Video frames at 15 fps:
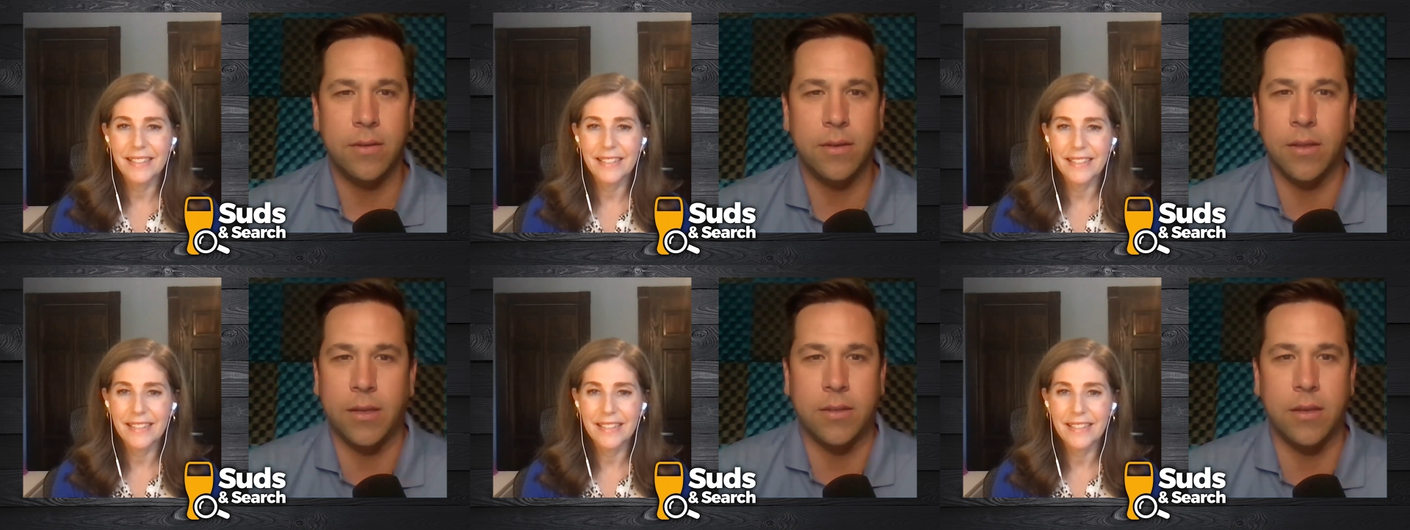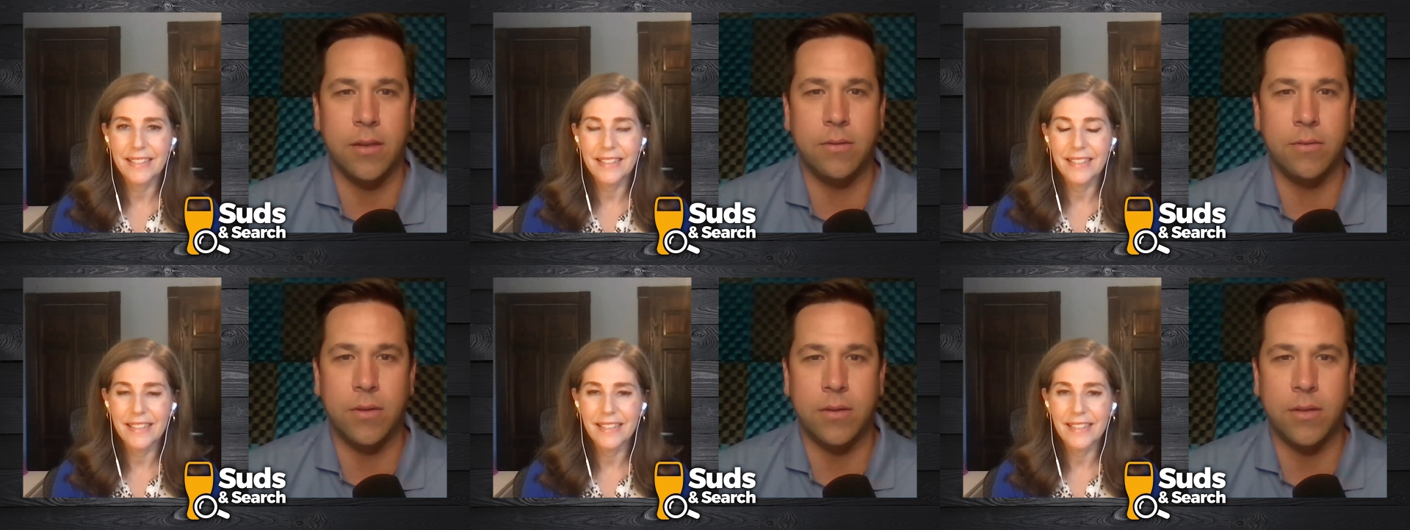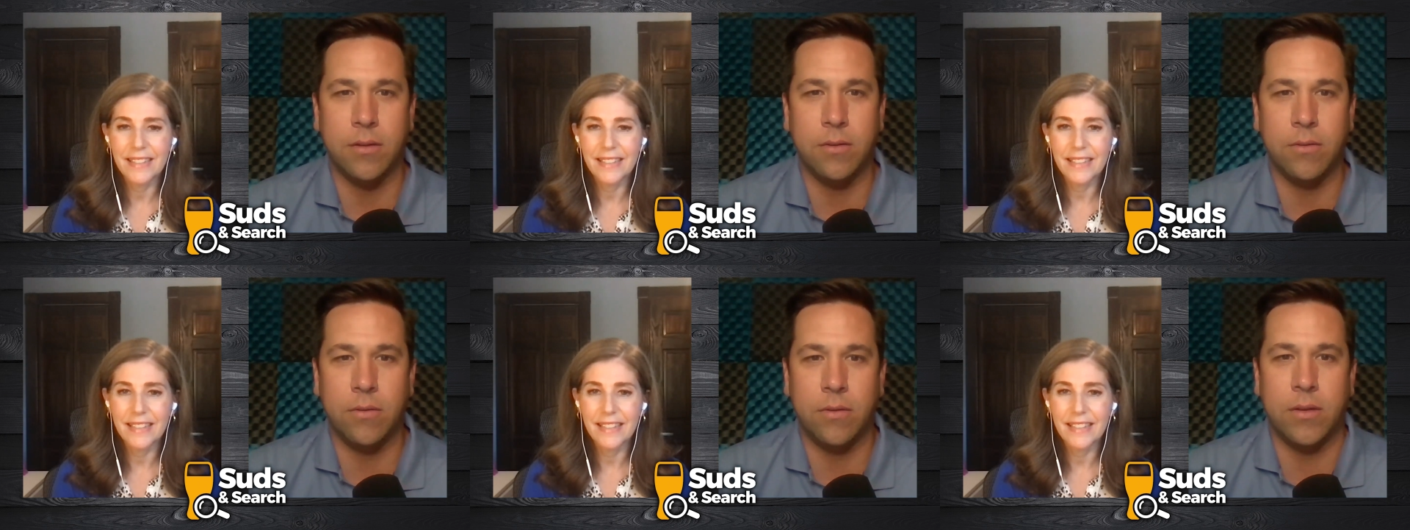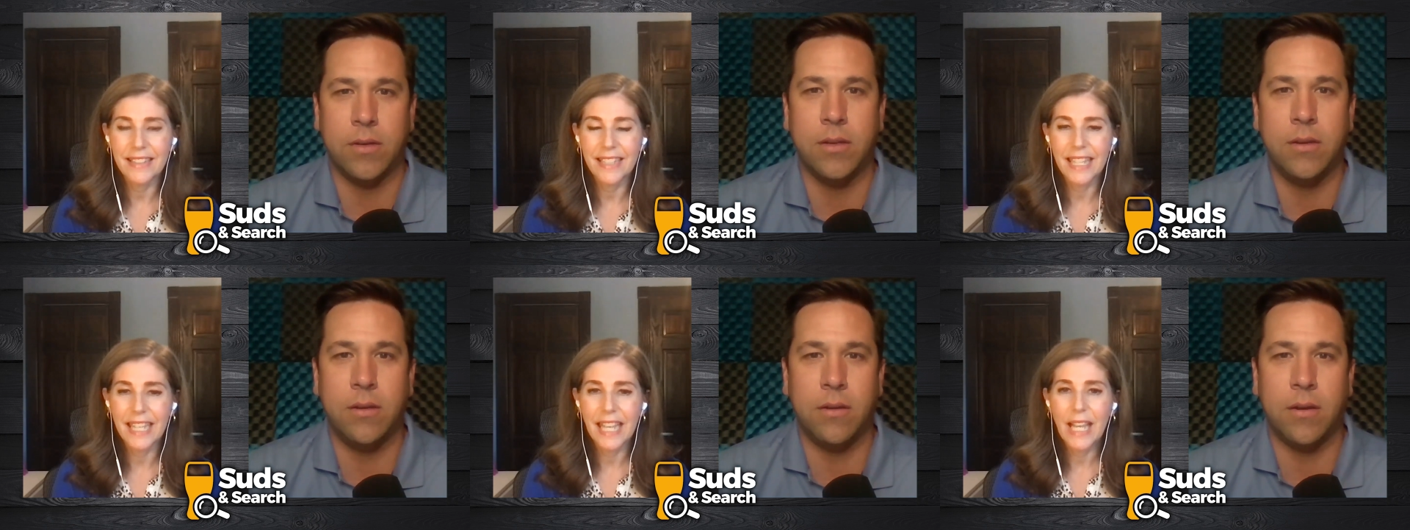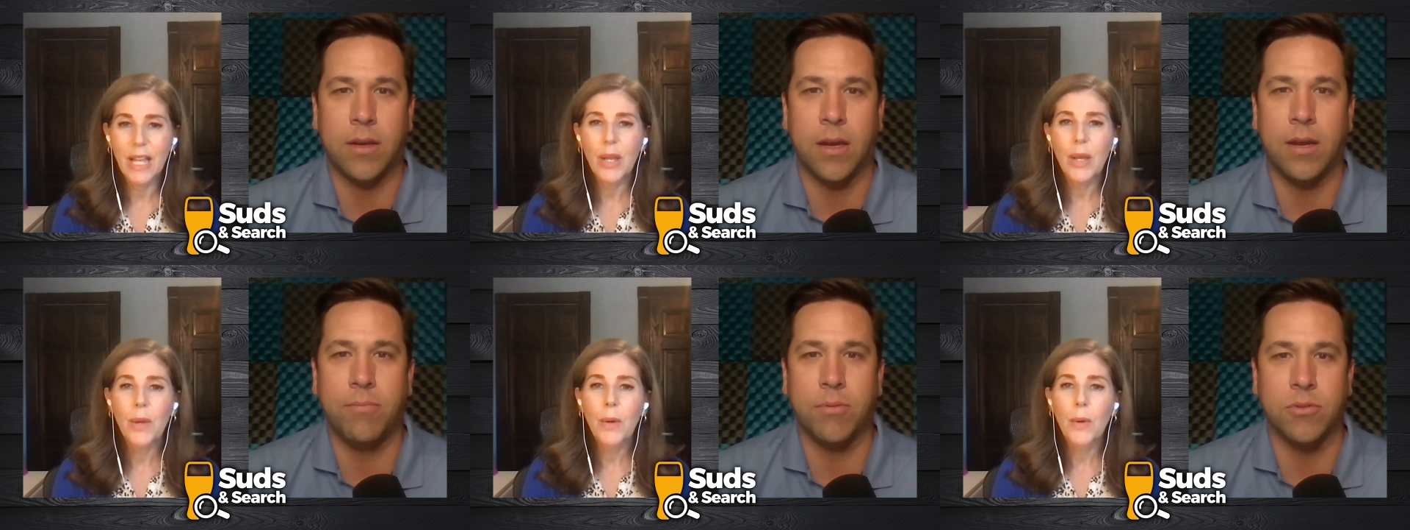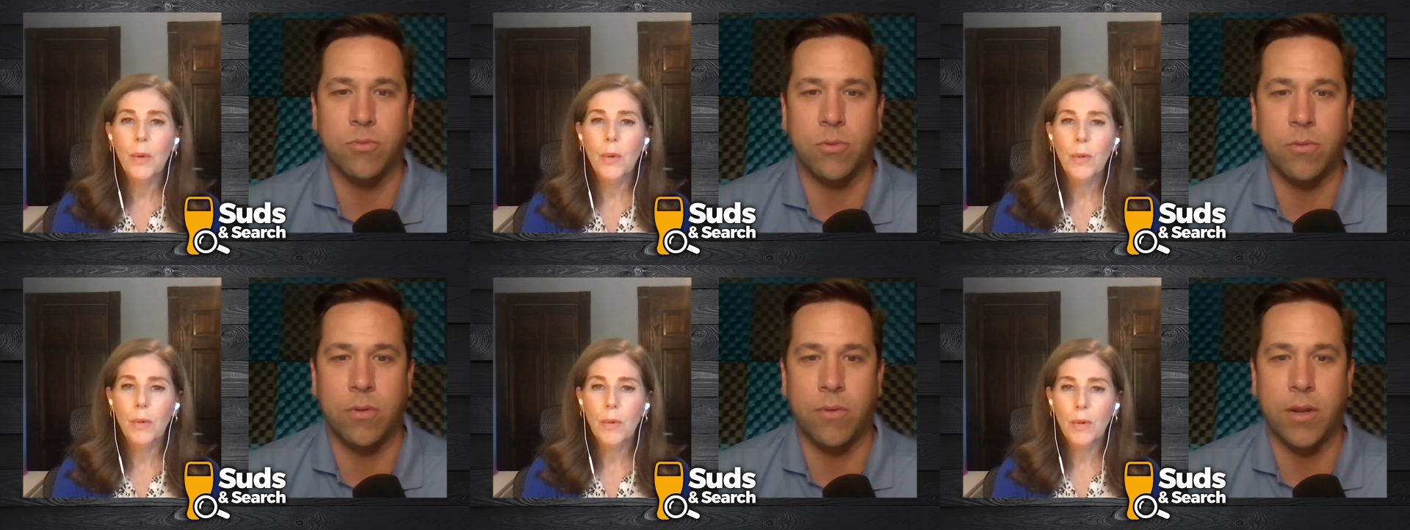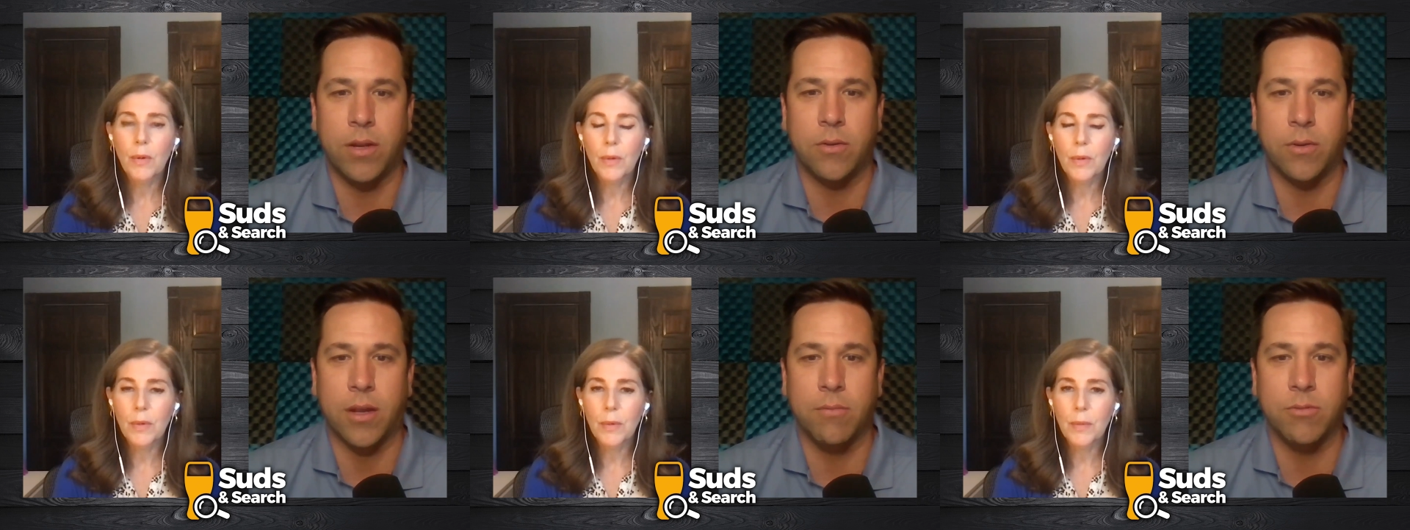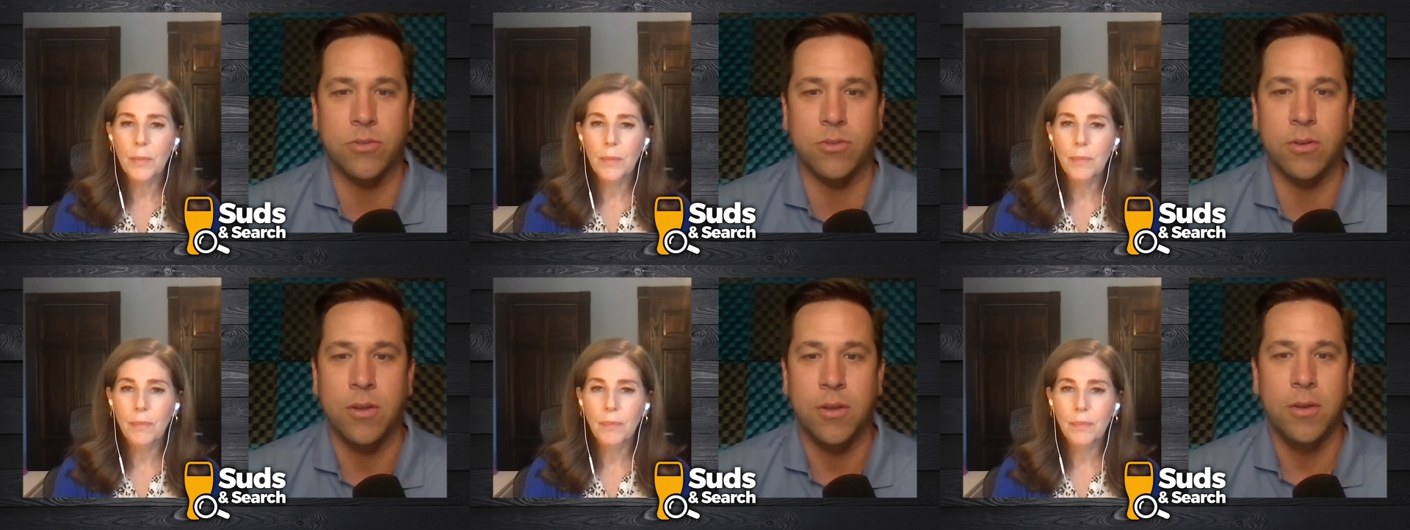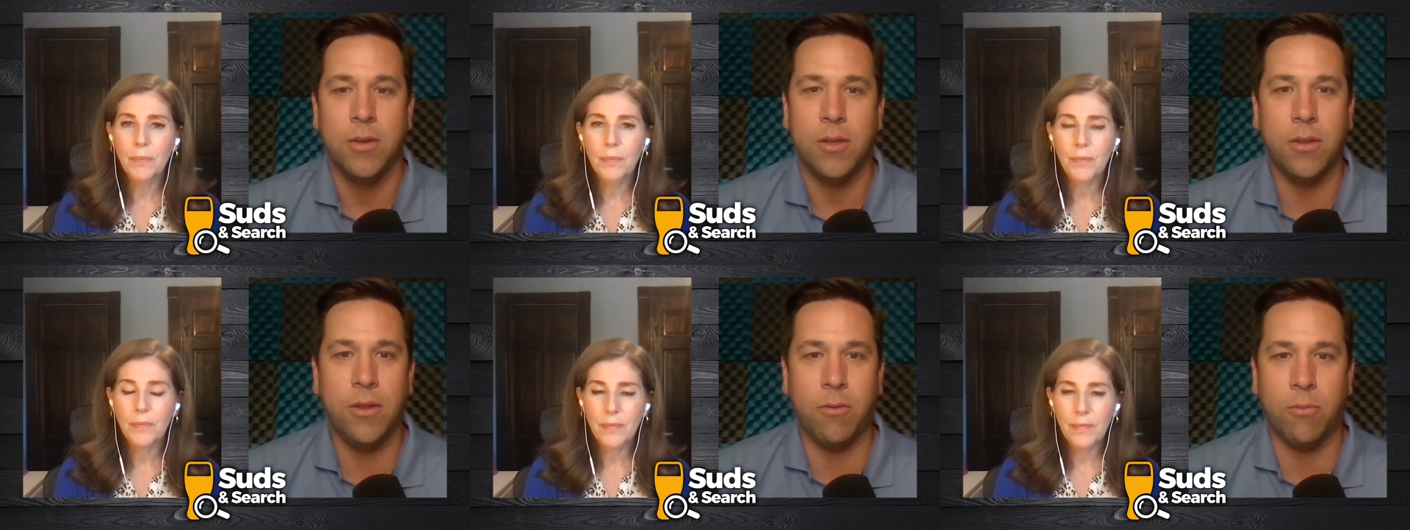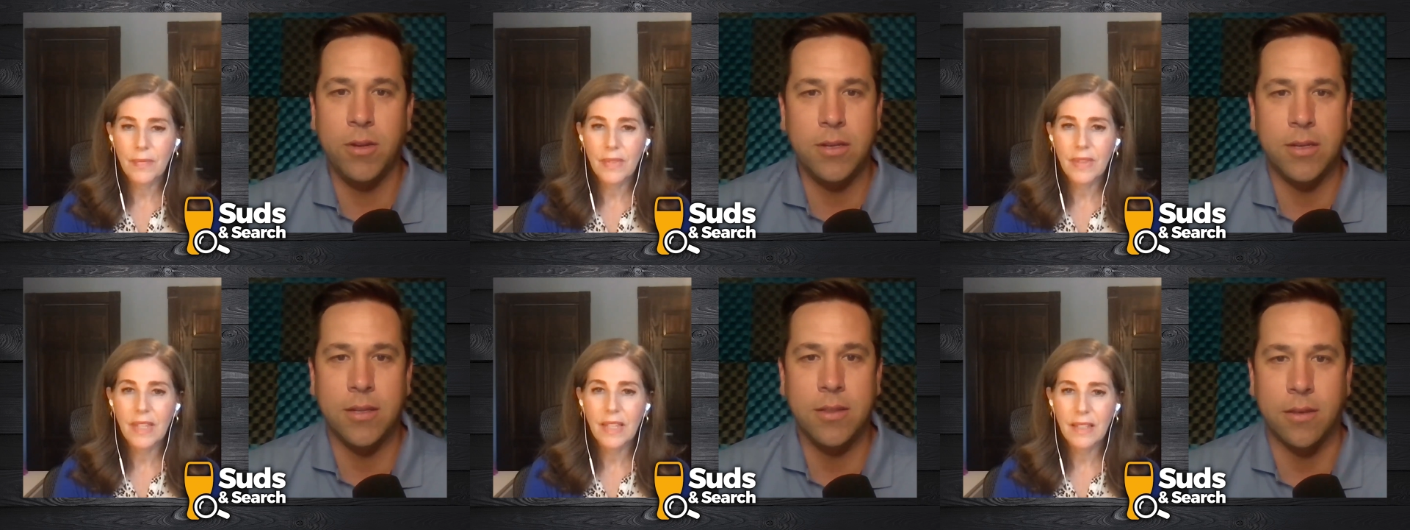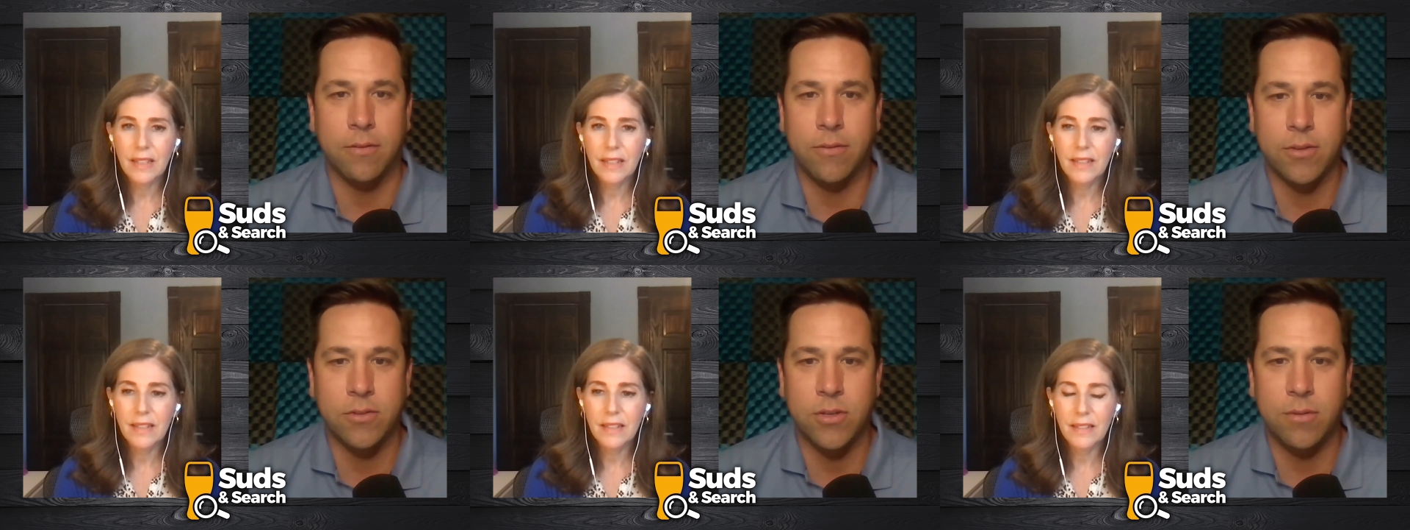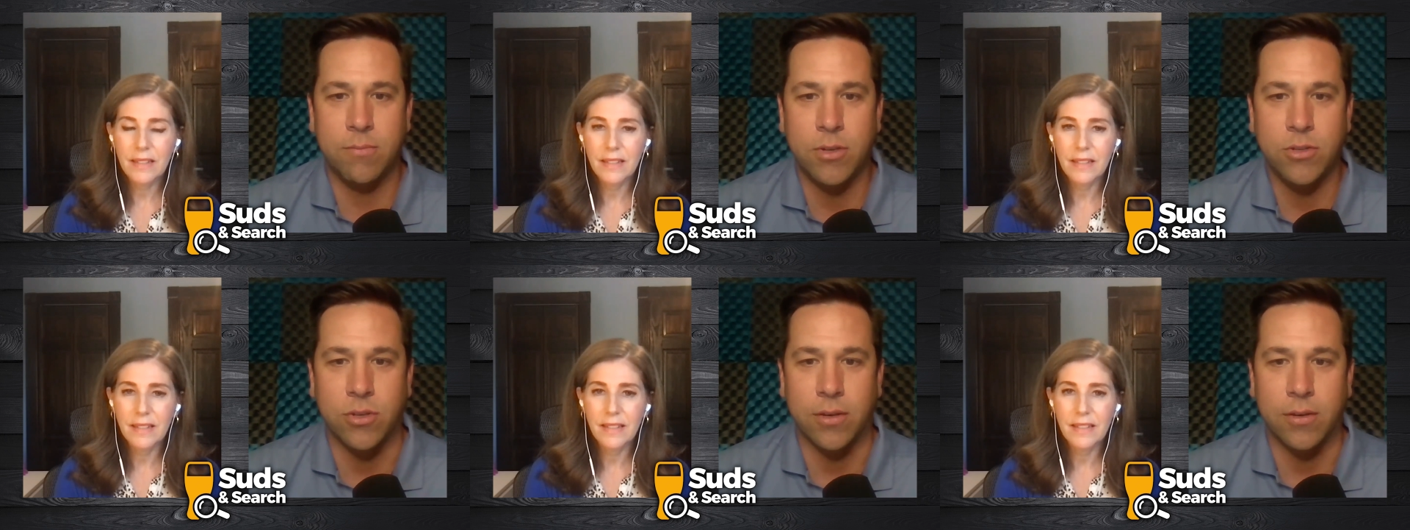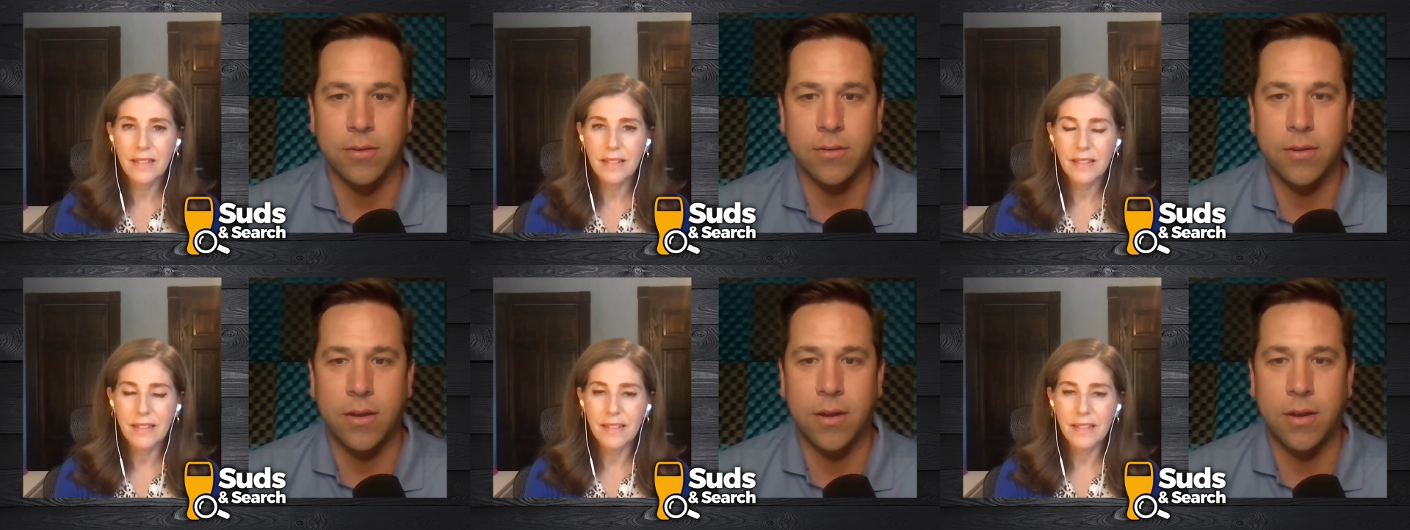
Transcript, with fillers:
Speaker 1: It like didn't it didn't it didn't accomplish what we wanted to accomplish. So you, like redid the vision and mission.